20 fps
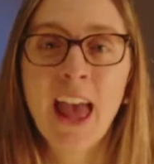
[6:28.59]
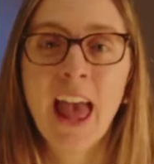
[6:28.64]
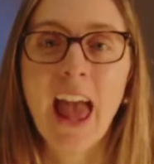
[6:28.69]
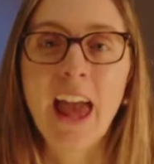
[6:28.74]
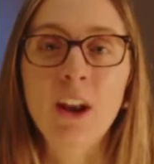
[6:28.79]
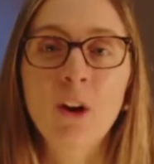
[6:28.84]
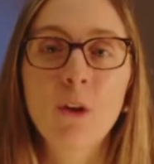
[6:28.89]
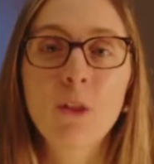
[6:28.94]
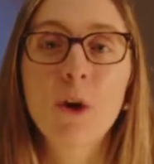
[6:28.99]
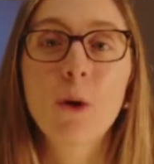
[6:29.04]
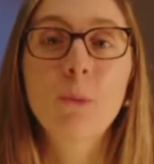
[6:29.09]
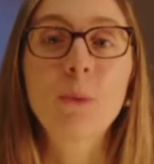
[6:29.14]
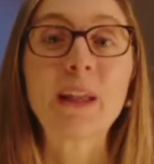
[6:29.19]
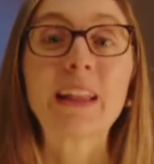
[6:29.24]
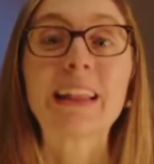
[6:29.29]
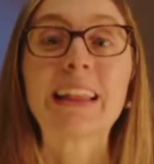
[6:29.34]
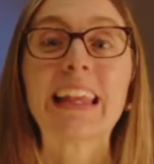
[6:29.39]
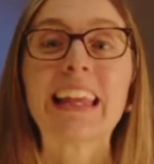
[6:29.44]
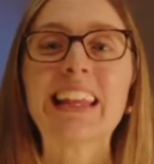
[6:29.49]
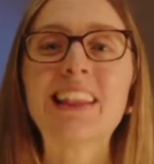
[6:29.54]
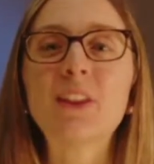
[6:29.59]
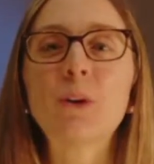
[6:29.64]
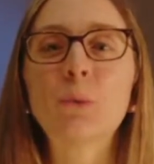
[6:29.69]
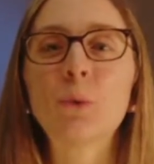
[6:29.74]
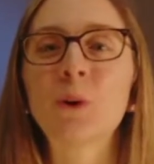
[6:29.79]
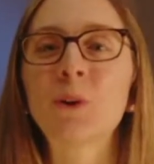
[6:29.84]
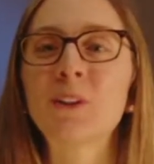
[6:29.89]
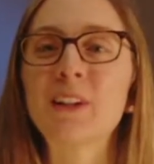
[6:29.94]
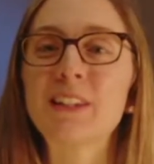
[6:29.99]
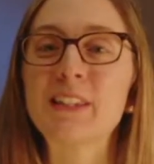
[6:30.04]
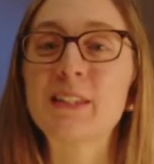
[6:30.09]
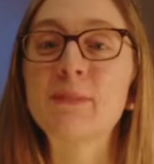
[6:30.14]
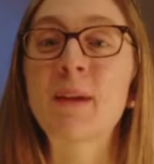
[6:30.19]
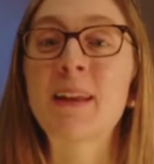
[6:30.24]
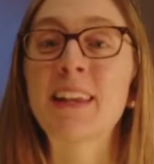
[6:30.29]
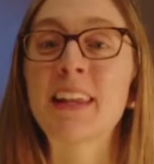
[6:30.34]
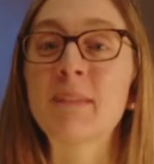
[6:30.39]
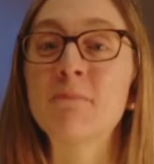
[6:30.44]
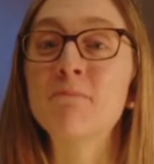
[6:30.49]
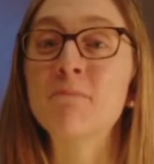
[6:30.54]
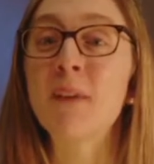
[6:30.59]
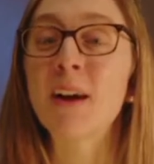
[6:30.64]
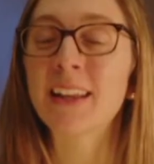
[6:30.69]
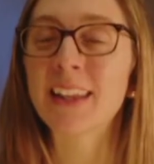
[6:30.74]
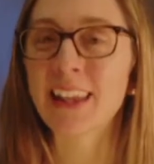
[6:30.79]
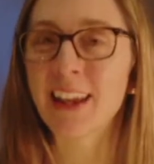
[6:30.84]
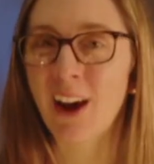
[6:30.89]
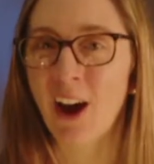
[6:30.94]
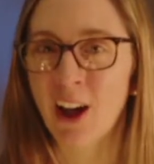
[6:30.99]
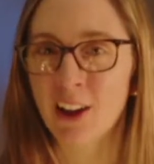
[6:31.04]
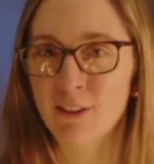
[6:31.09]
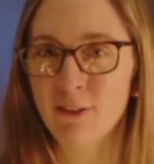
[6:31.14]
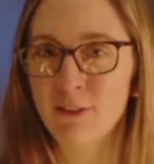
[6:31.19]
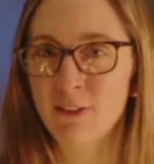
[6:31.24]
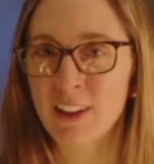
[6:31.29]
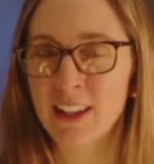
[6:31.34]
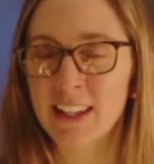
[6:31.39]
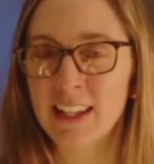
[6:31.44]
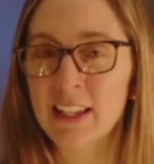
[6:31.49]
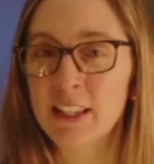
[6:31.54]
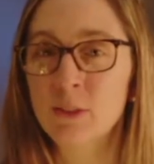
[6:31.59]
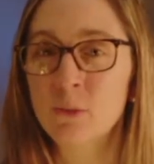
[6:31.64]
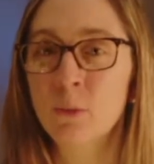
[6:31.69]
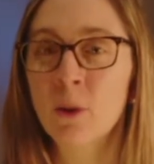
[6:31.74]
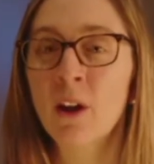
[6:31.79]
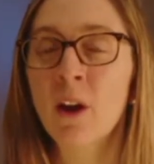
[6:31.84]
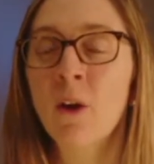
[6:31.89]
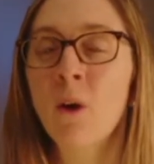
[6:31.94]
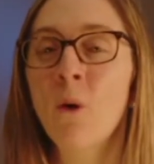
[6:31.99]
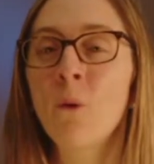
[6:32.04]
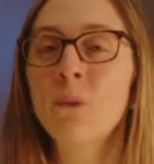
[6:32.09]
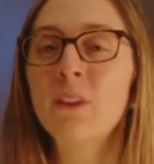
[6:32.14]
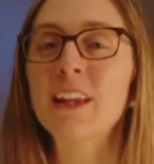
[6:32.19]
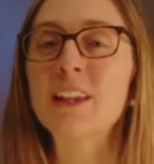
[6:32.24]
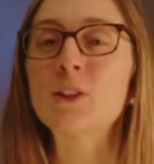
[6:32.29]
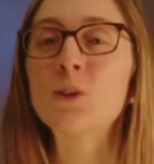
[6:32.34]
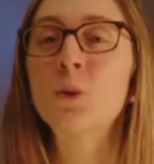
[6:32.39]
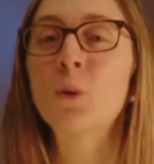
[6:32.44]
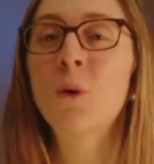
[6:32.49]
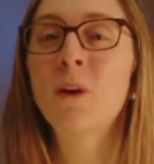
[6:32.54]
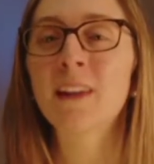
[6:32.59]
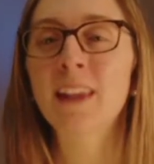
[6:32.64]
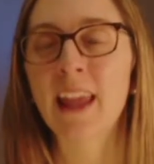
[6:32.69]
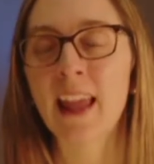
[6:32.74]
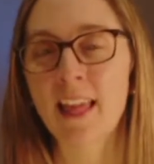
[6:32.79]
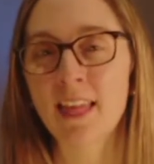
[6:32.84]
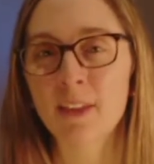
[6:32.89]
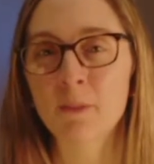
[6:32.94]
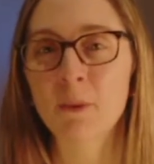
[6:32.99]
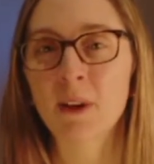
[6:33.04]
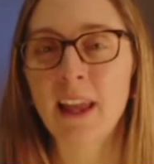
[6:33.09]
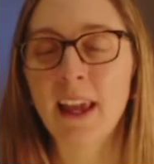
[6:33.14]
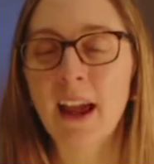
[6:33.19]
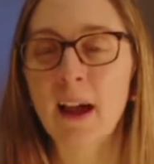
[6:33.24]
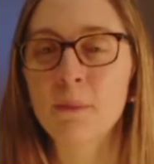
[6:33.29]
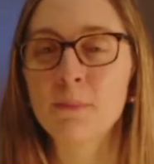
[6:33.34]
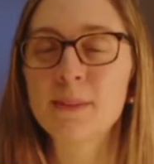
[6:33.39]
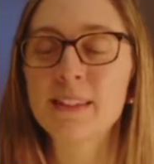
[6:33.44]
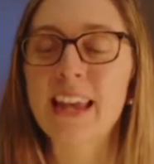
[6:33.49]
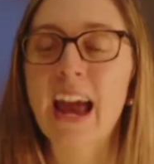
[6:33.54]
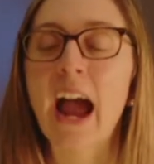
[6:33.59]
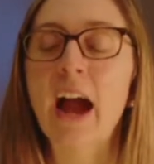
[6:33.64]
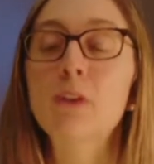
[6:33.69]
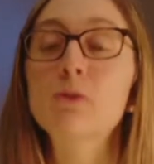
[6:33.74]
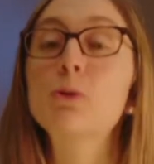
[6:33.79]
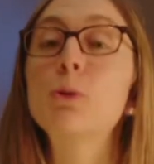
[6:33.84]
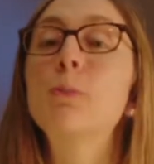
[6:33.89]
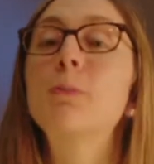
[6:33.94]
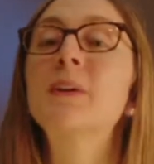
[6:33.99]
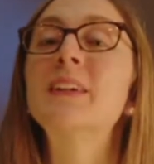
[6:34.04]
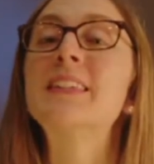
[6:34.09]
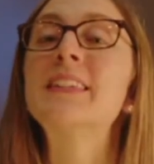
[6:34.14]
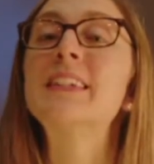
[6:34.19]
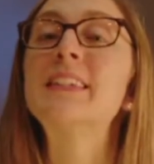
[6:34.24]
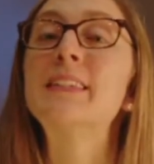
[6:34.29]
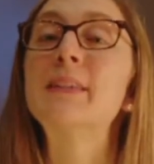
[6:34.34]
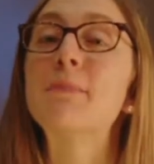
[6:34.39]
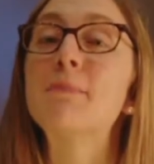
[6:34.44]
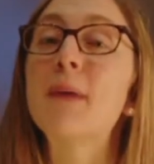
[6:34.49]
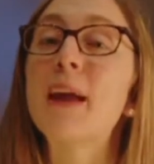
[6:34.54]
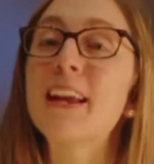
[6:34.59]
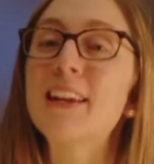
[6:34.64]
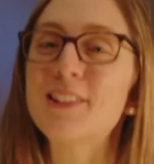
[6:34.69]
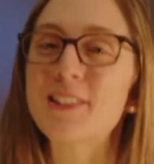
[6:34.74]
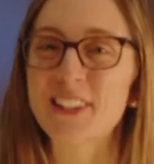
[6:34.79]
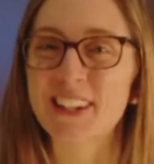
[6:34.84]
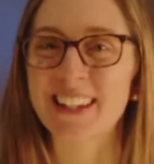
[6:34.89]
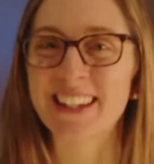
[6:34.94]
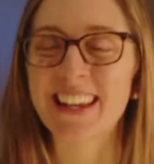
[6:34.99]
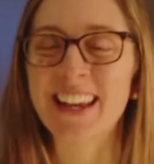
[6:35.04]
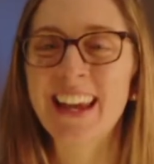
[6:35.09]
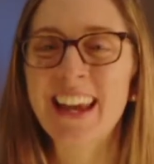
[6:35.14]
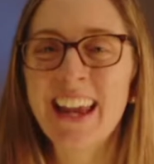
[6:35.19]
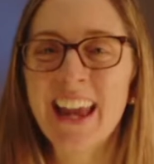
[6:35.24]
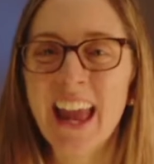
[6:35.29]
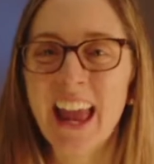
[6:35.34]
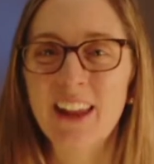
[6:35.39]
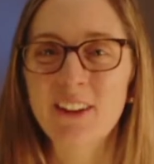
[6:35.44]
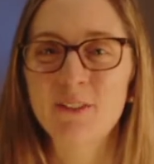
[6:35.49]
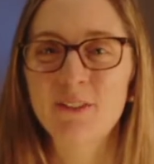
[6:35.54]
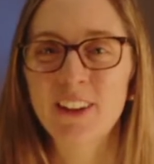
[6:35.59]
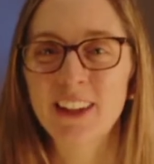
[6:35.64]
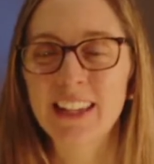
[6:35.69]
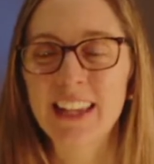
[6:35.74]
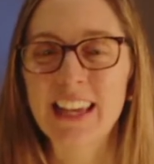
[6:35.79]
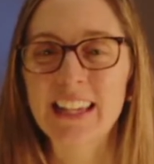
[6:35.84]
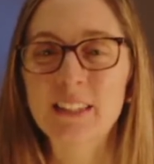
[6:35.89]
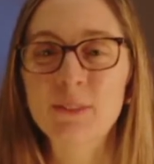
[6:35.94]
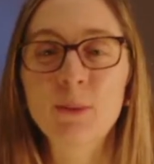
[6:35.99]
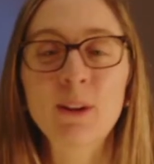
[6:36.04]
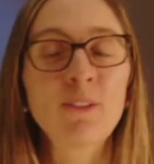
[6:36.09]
And although we lead the world in spending money on fitness, we are only 20th when it comes to actual participation in fitness.